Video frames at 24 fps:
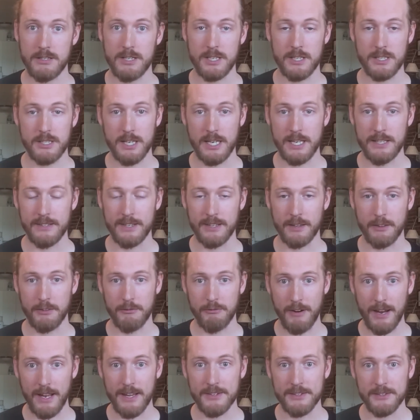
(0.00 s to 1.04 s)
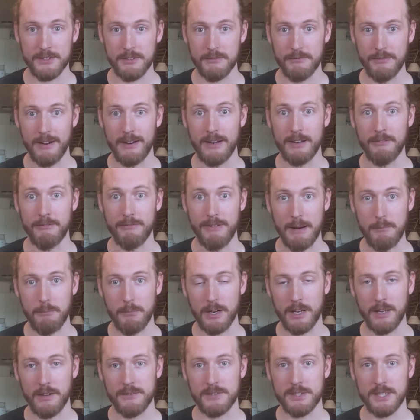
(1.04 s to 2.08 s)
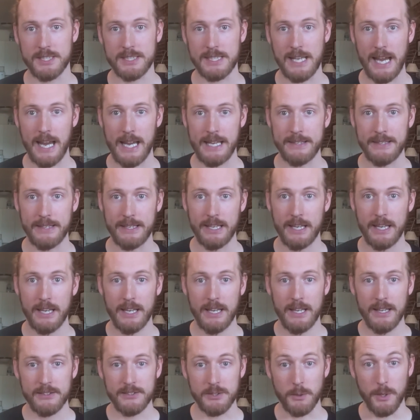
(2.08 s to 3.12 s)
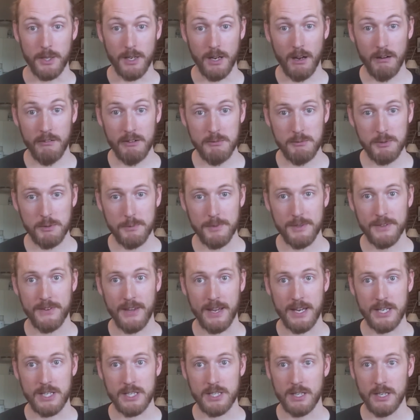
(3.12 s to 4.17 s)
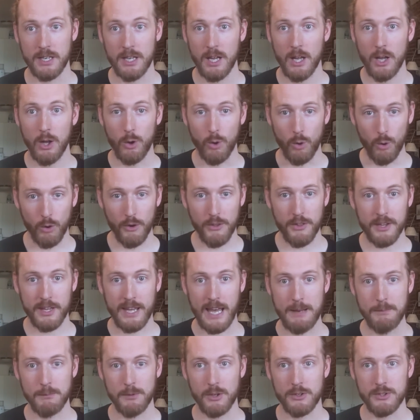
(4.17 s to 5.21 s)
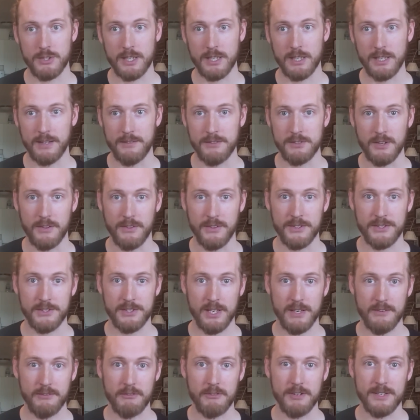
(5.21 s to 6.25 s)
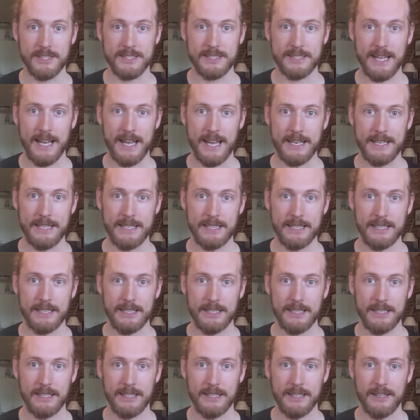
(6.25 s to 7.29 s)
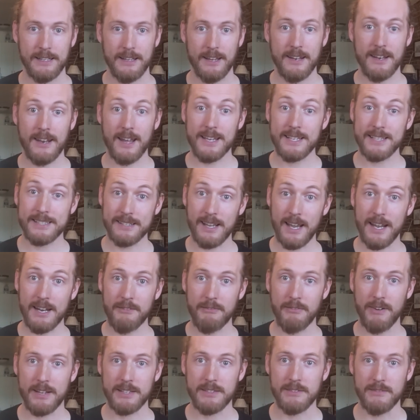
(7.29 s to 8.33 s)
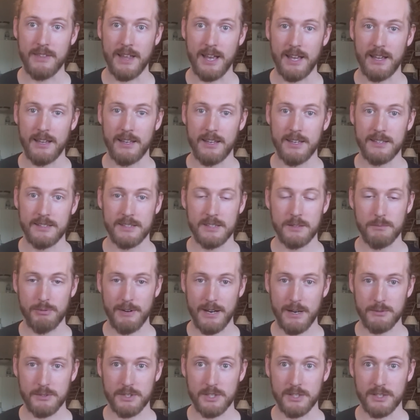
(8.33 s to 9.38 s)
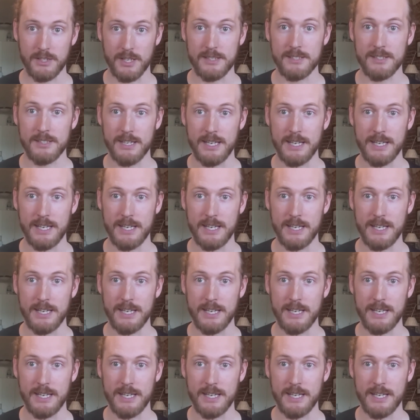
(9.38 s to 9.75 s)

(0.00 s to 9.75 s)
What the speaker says: cheating threatens the very fabric of society. So in our implementation, all of the game logic lives on the server instead. A nice side effect of that is that the browser doesn't need to